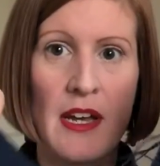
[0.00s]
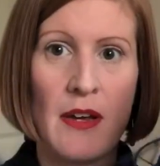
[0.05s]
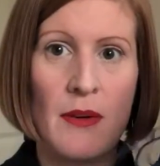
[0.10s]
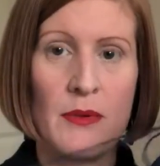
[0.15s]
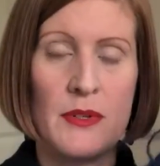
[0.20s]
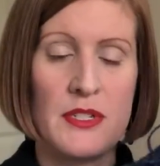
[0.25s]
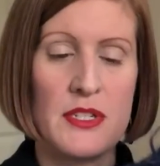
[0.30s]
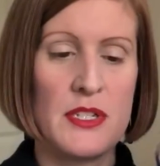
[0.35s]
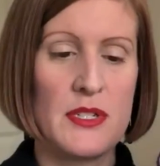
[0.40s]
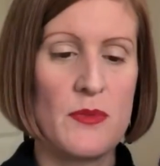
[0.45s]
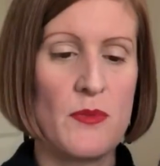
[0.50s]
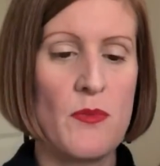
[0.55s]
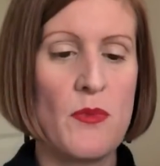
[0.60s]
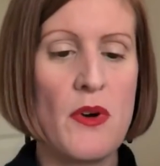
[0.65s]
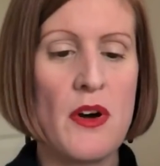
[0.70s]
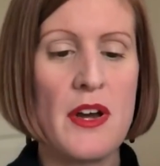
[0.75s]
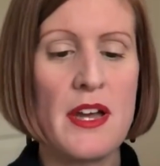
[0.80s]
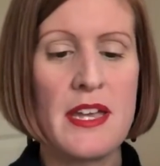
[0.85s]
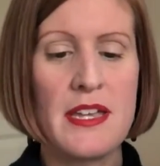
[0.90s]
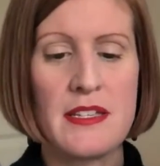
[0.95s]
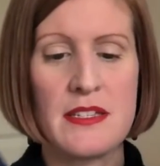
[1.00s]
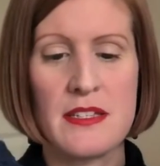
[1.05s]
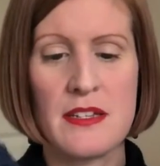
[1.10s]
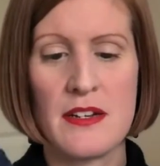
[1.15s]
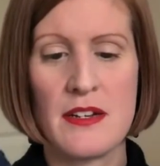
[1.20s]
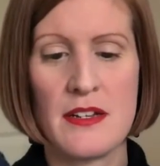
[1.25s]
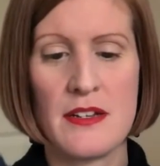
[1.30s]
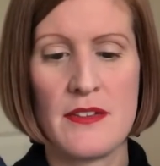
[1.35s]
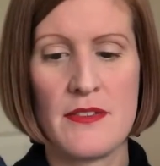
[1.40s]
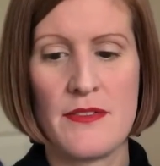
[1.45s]
which is why it's
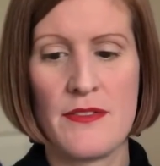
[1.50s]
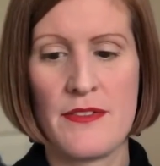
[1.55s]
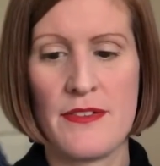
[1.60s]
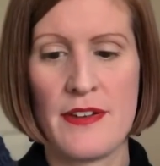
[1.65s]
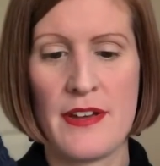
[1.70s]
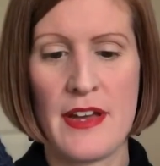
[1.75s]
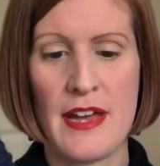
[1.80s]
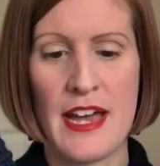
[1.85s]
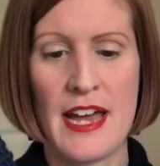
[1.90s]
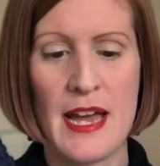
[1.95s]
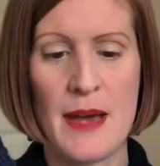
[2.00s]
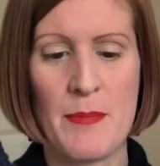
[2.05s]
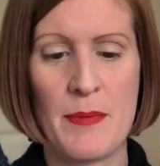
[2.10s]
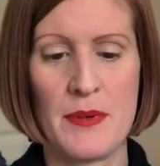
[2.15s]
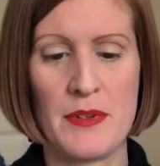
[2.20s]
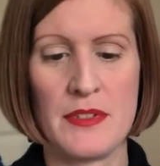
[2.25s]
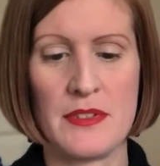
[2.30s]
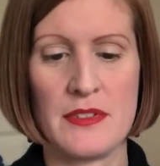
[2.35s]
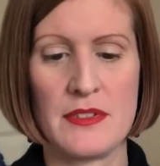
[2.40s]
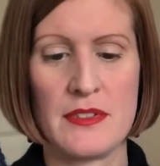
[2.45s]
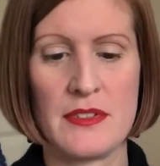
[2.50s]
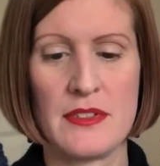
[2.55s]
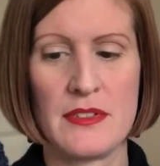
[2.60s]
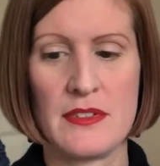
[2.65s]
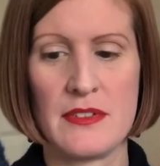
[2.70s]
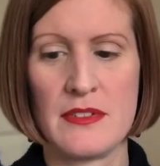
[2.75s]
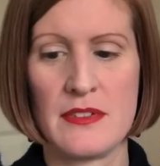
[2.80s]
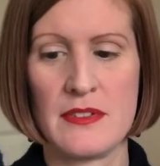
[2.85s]
kind of happened.